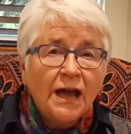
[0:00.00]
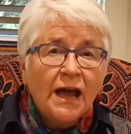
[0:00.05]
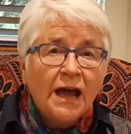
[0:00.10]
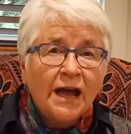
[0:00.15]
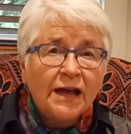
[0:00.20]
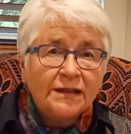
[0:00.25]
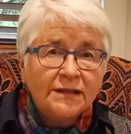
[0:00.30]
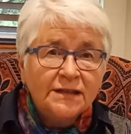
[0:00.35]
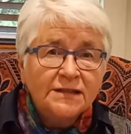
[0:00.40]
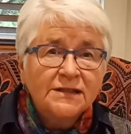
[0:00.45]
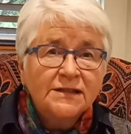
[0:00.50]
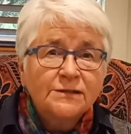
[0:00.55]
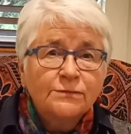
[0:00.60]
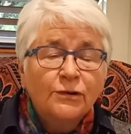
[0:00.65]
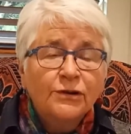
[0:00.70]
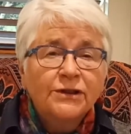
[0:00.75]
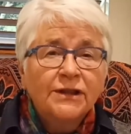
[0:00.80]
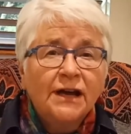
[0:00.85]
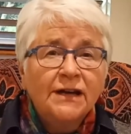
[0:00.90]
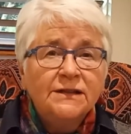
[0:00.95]
And this is
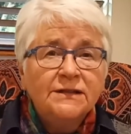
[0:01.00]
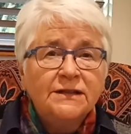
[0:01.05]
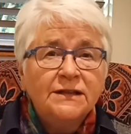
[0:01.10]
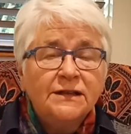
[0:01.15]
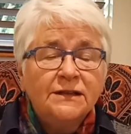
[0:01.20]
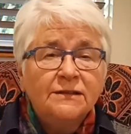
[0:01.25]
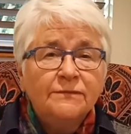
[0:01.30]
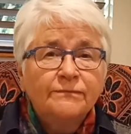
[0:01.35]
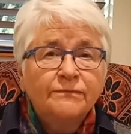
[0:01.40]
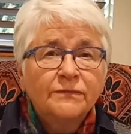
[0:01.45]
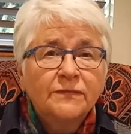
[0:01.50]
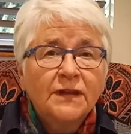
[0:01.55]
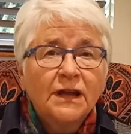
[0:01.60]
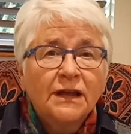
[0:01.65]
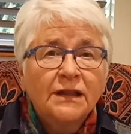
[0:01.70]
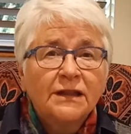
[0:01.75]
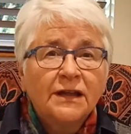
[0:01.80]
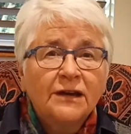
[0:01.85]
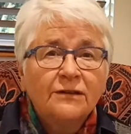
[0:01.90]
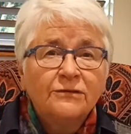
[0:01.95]
what they did.
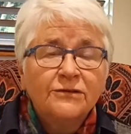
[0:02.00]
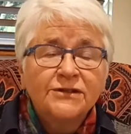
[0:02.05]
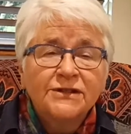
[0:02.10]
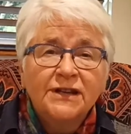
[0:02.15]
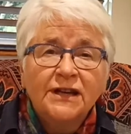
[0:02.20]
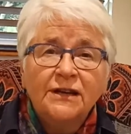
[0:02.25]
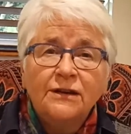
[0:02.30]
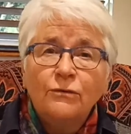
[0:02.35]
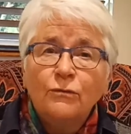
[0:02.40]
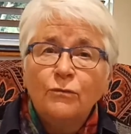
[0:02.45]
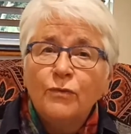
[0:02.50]
They all said,